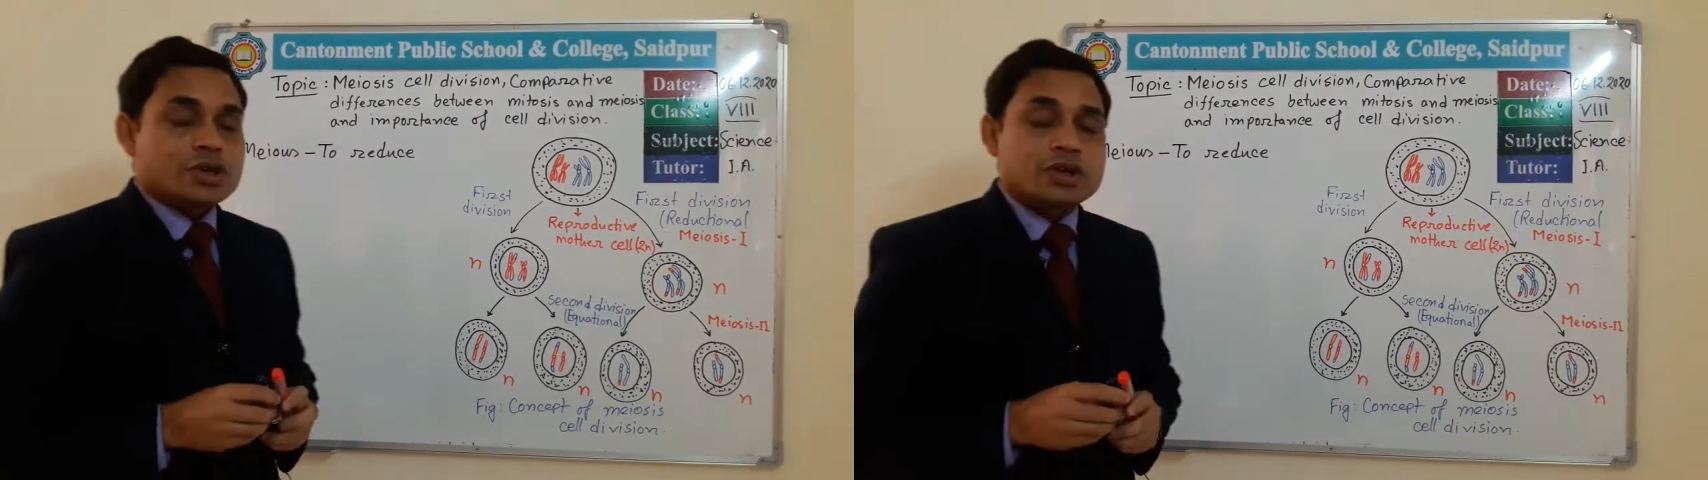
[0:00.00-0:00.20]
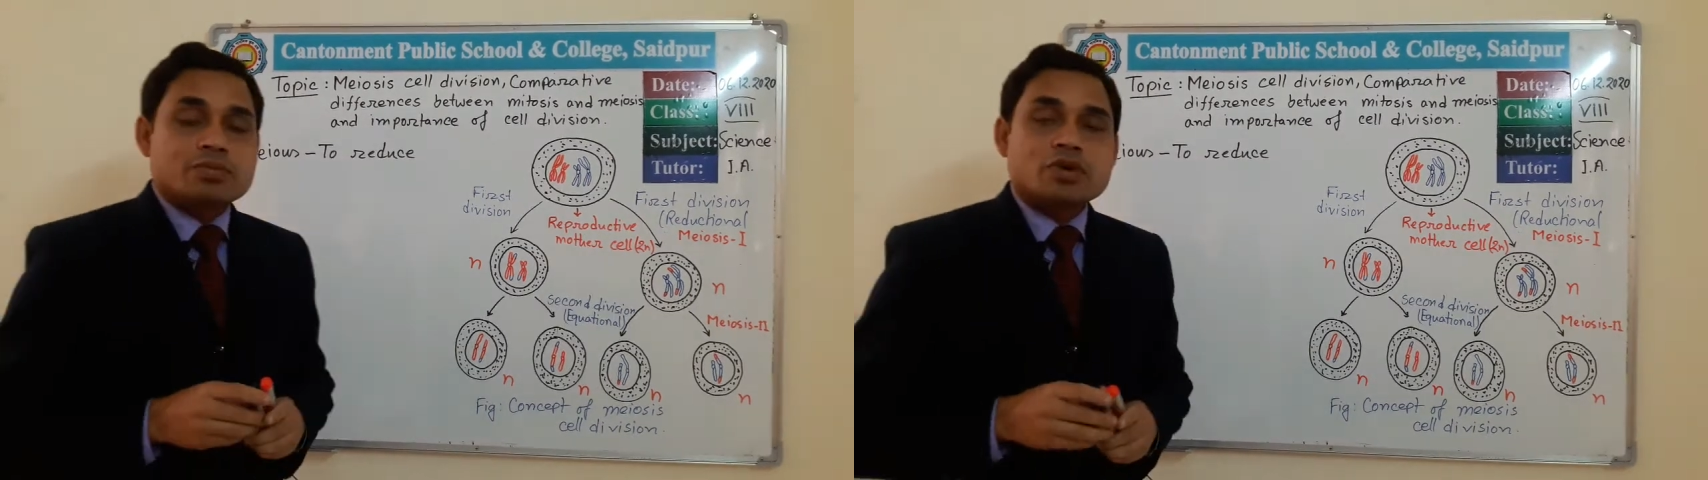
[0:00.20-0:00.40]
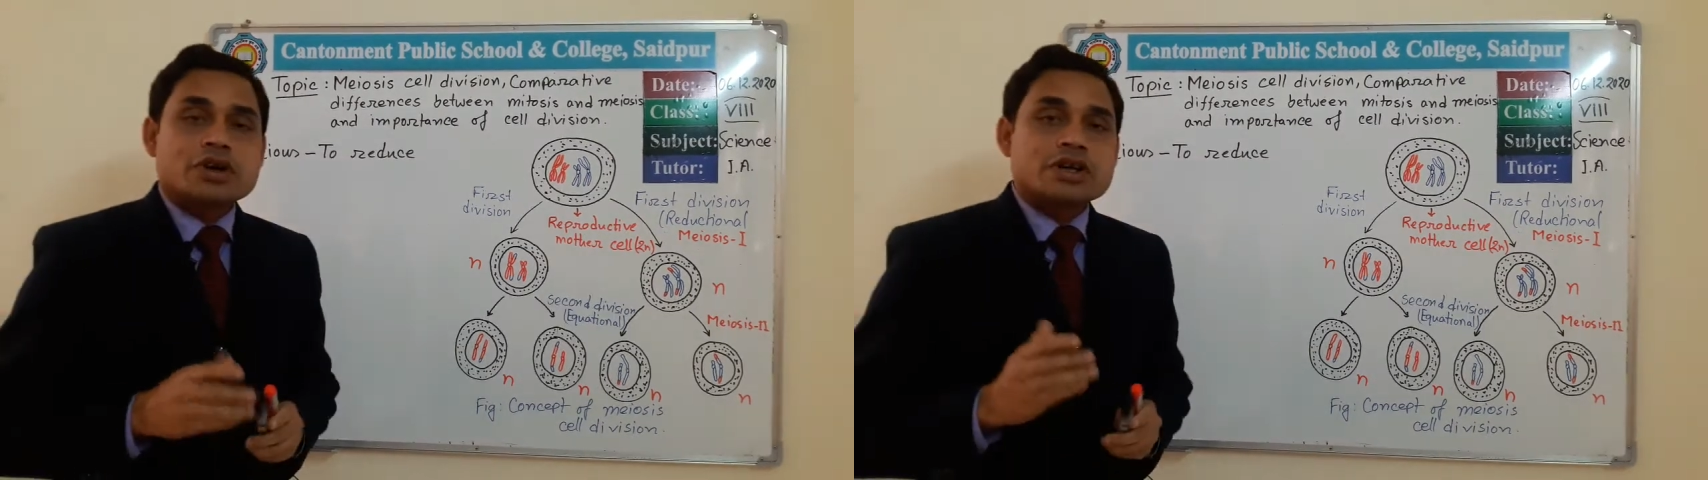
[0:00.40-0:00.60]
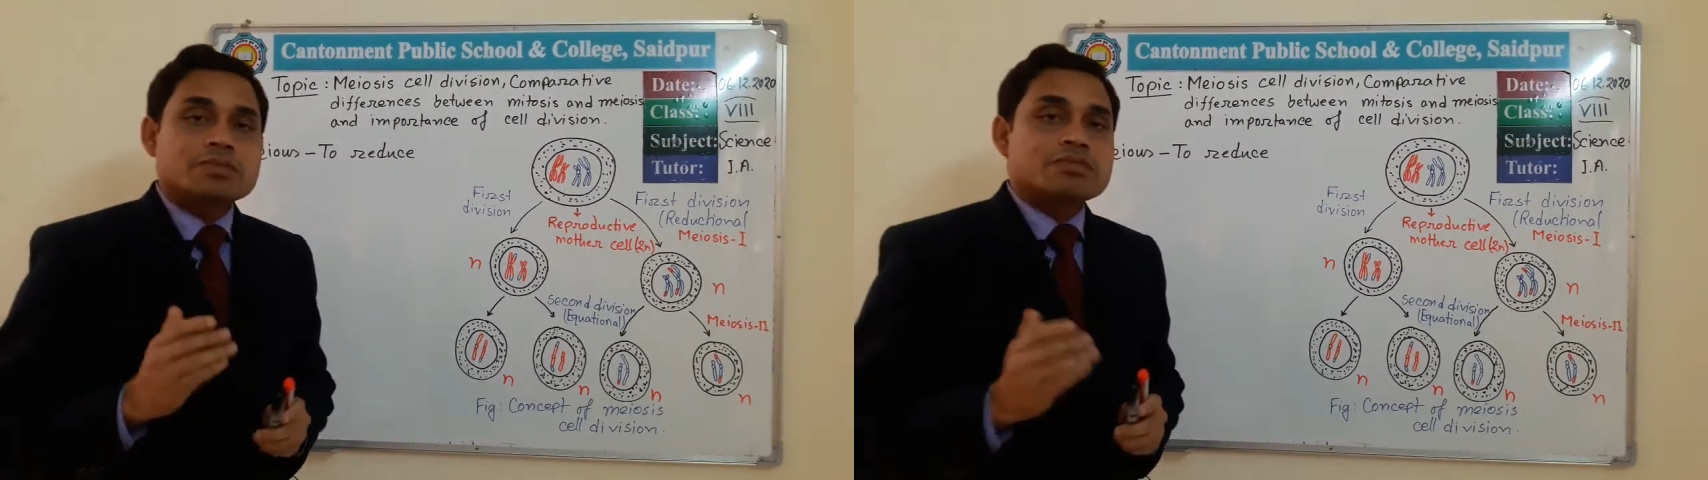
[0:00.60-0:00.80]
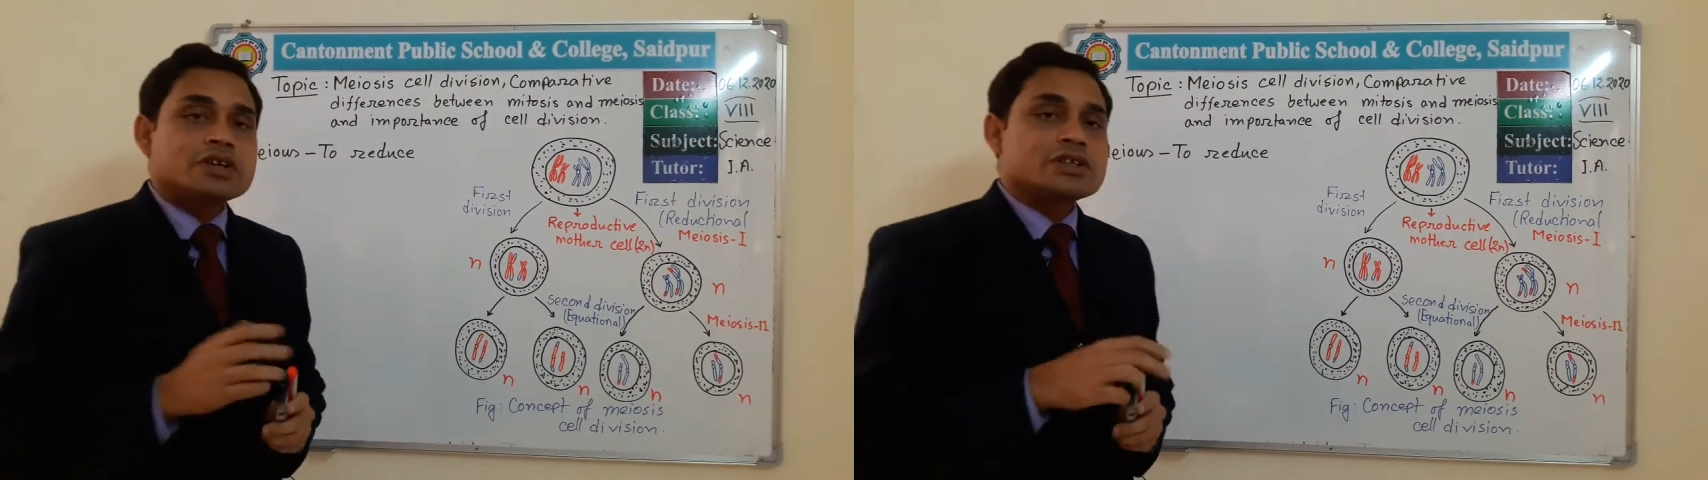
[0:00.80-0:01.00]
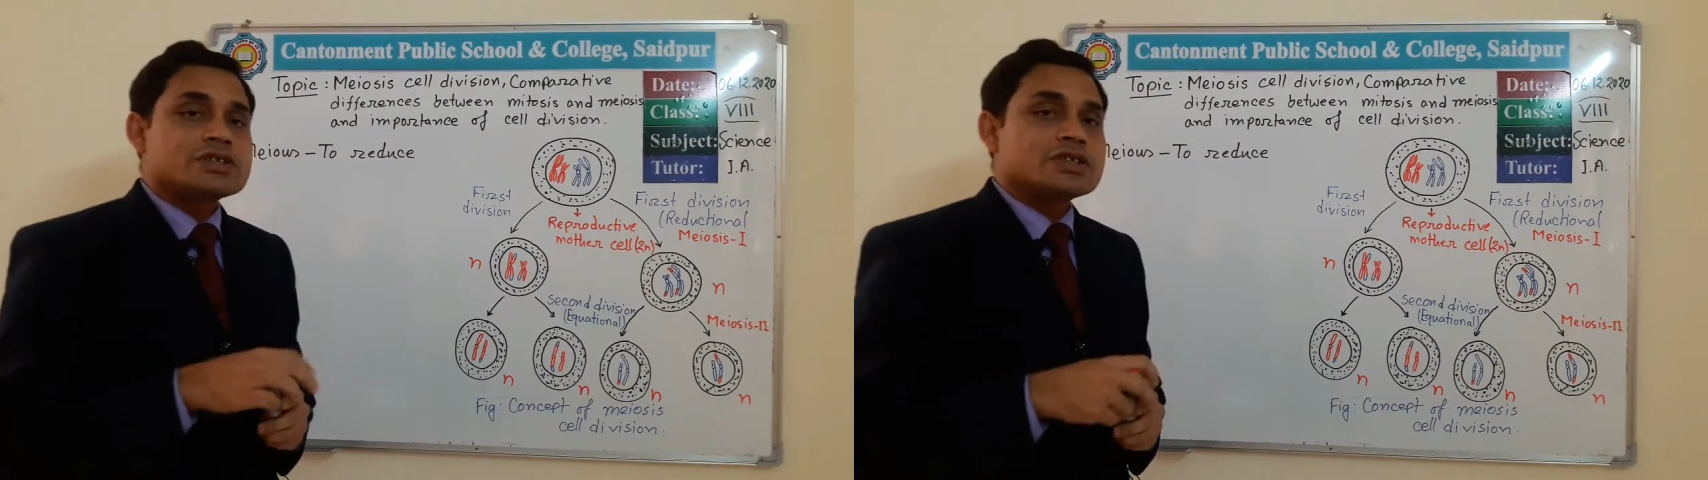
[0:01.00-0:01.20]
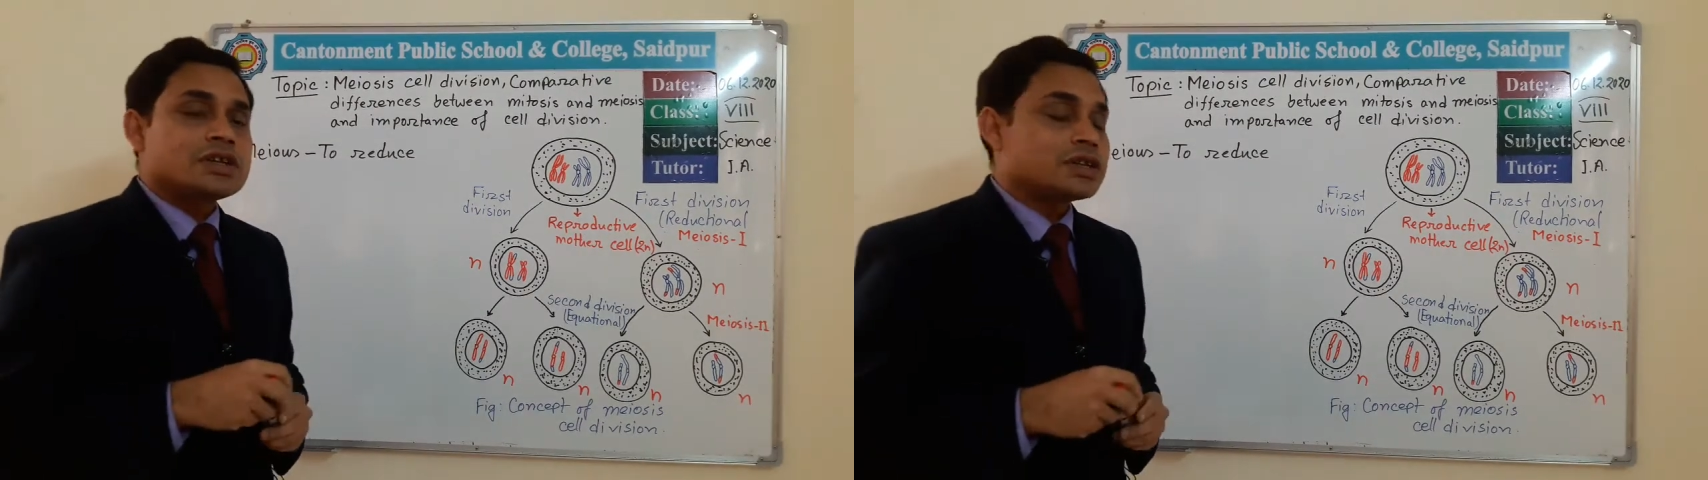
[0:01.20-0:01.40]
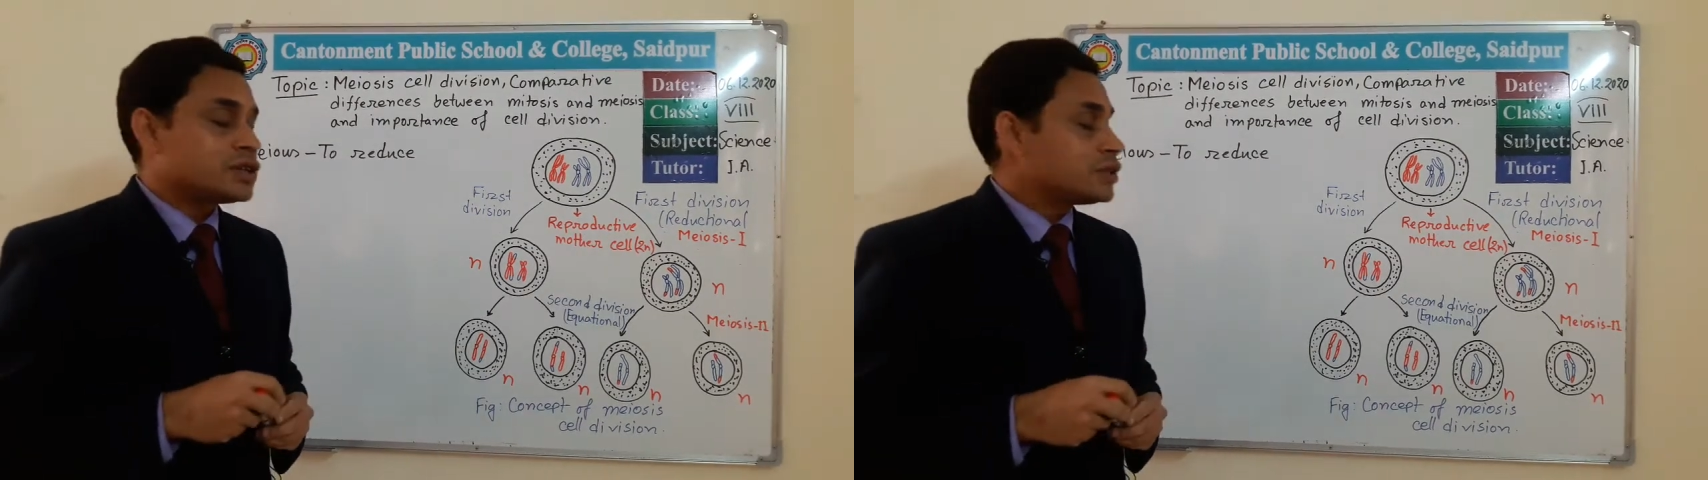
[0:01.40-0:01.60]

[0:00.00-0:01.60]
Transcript: reproductive mother cell